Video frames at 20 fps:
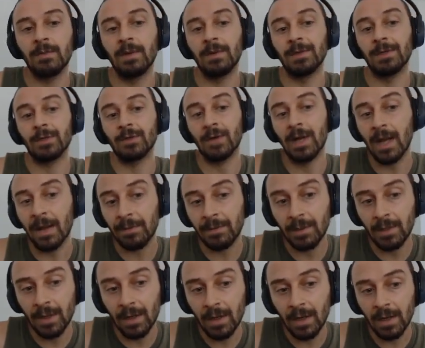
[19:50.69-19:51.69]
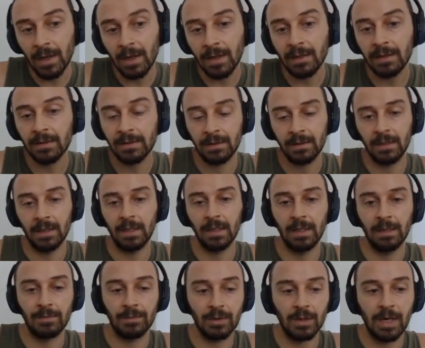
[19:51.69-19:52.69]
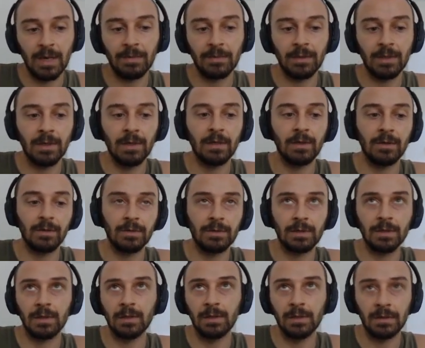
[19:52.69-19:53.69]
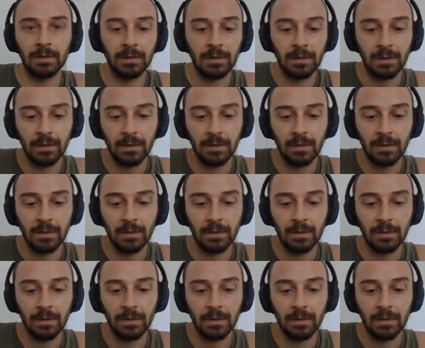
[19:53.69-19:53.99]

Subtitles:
Maybe Trap Claw. Trap Claw goes on,